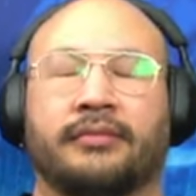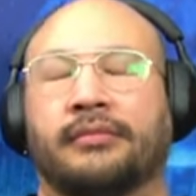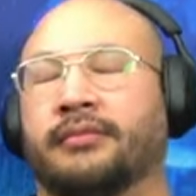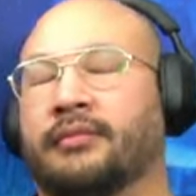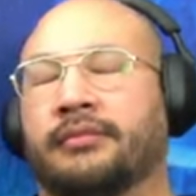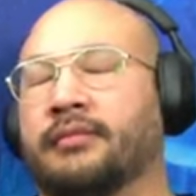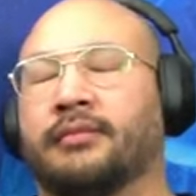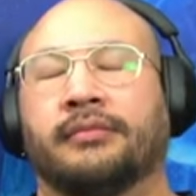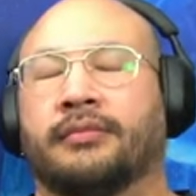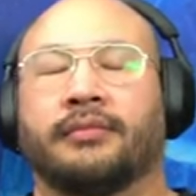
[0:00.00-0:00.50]

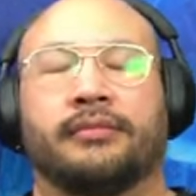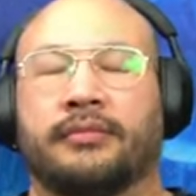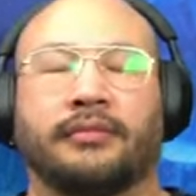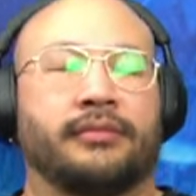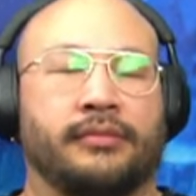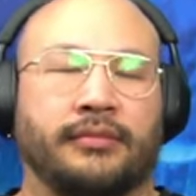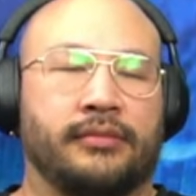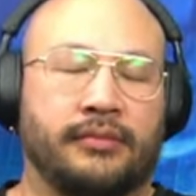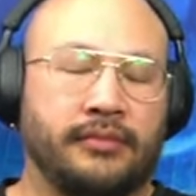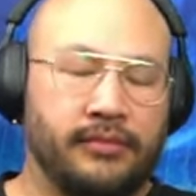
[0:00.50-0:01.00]

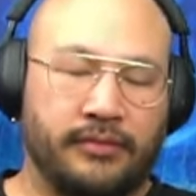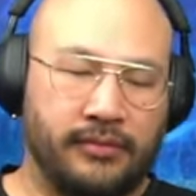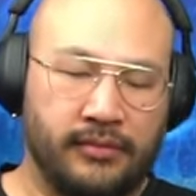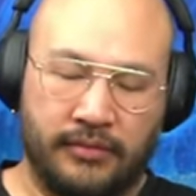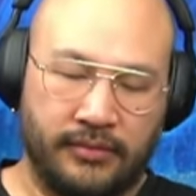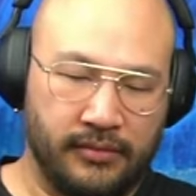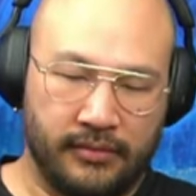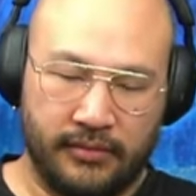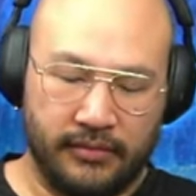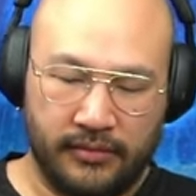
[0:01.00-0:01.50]

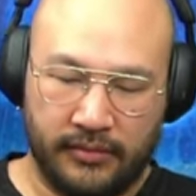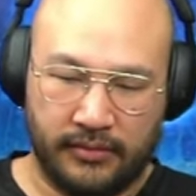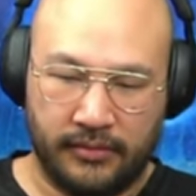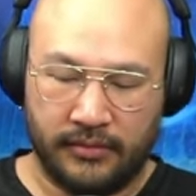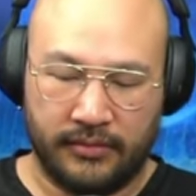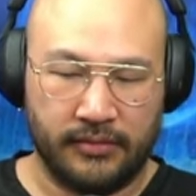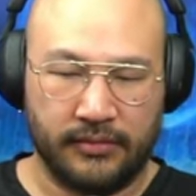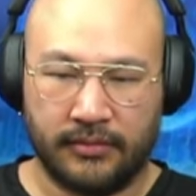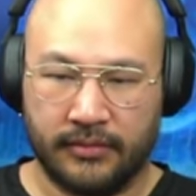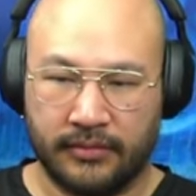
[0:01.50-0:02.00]

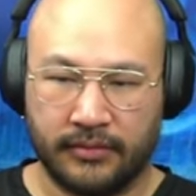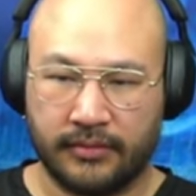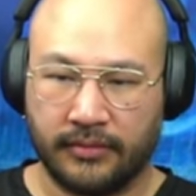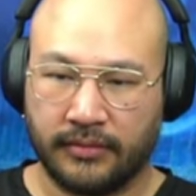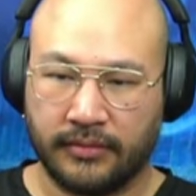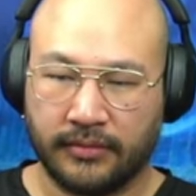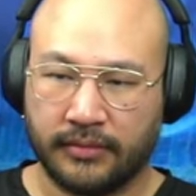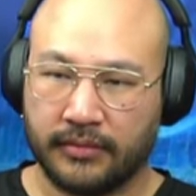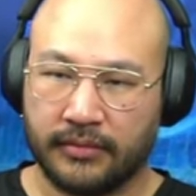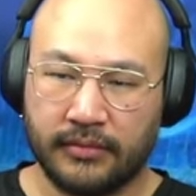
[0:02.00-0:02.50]

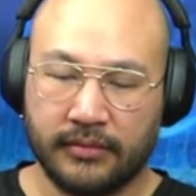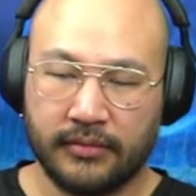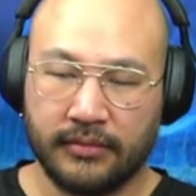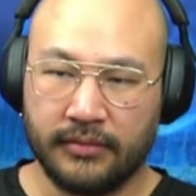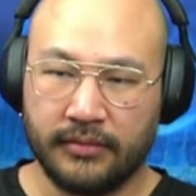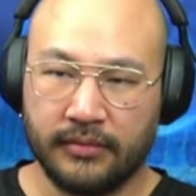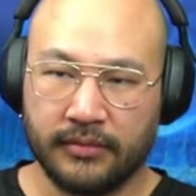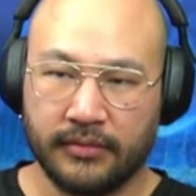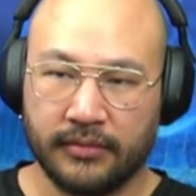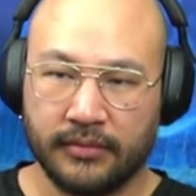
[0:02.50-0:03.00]

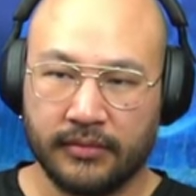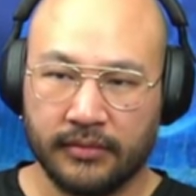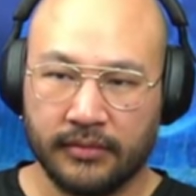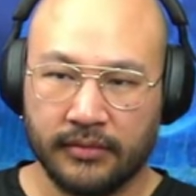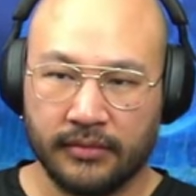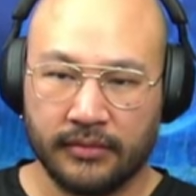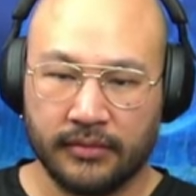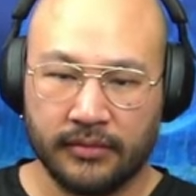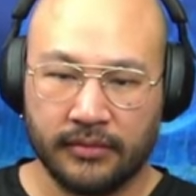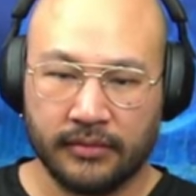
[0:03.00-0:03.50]

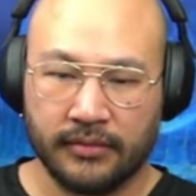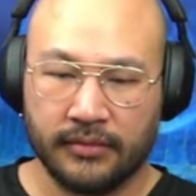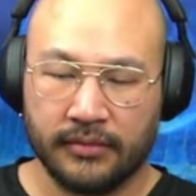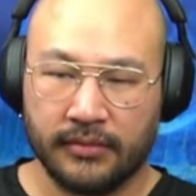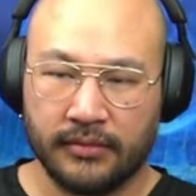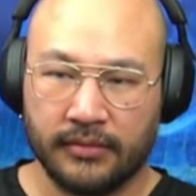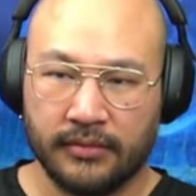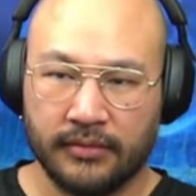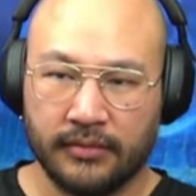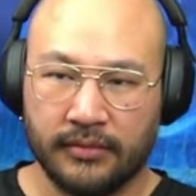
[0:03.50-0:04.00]

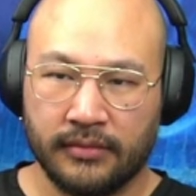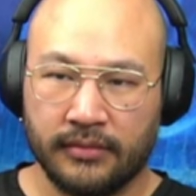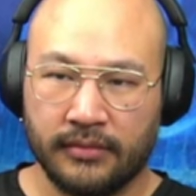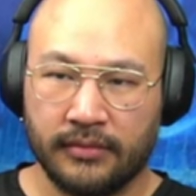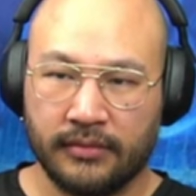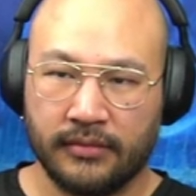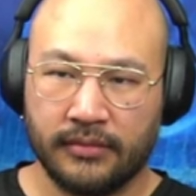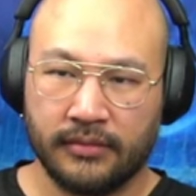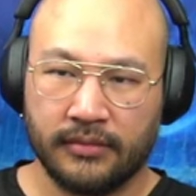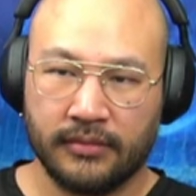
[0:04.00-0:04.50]

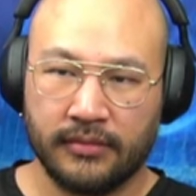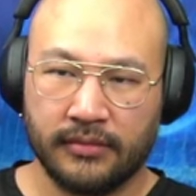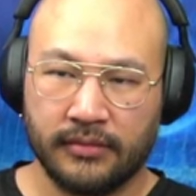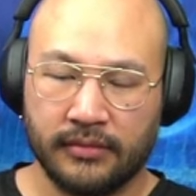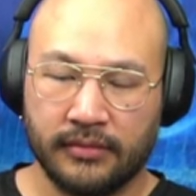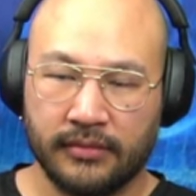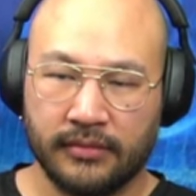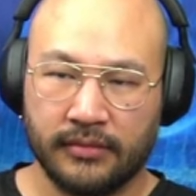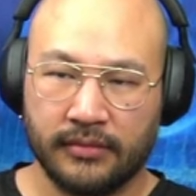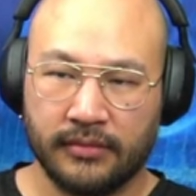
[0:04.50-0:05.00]

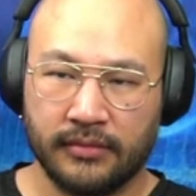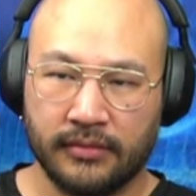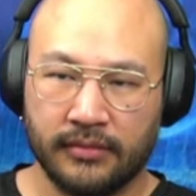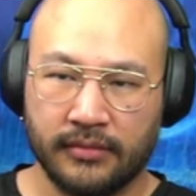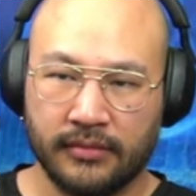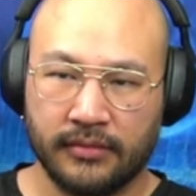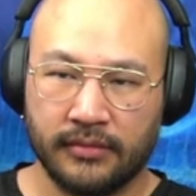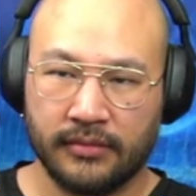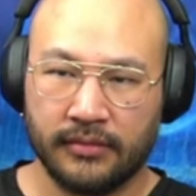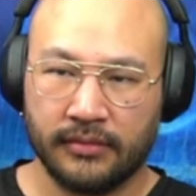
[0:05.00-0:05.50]

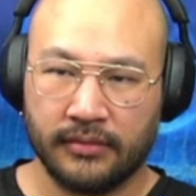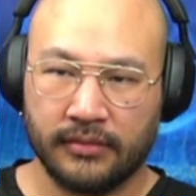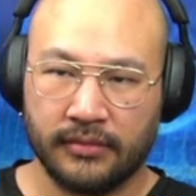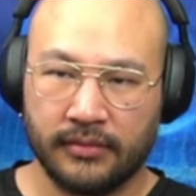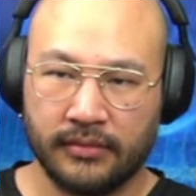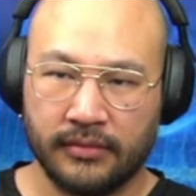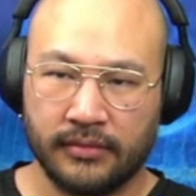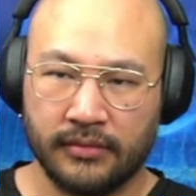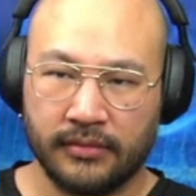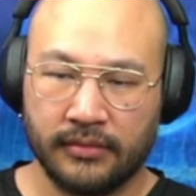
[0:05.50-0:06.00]

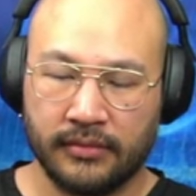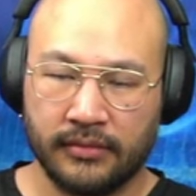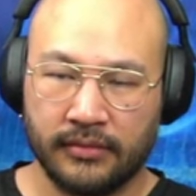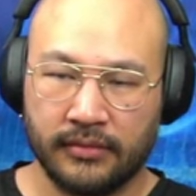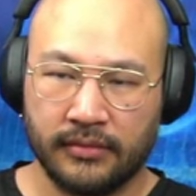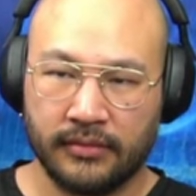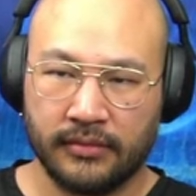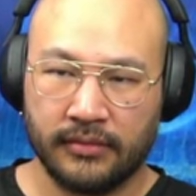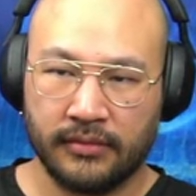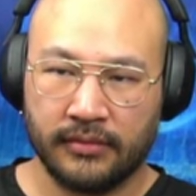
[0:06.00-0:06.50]

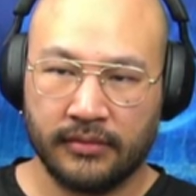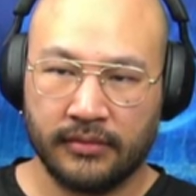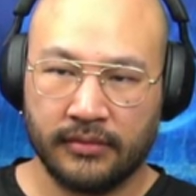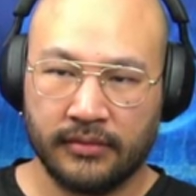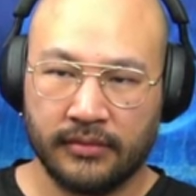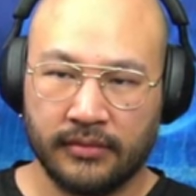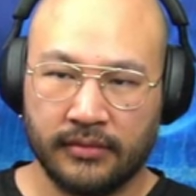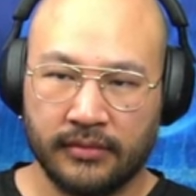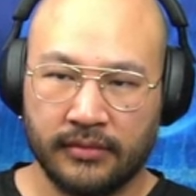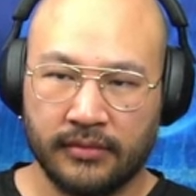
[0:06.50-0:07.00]

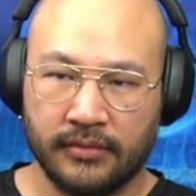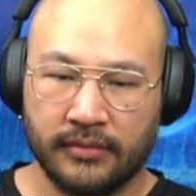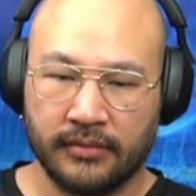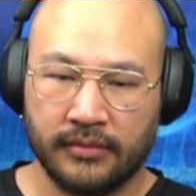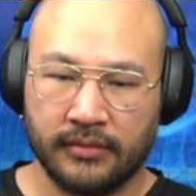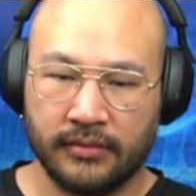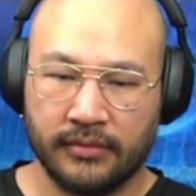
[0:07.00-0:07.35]
[no speech]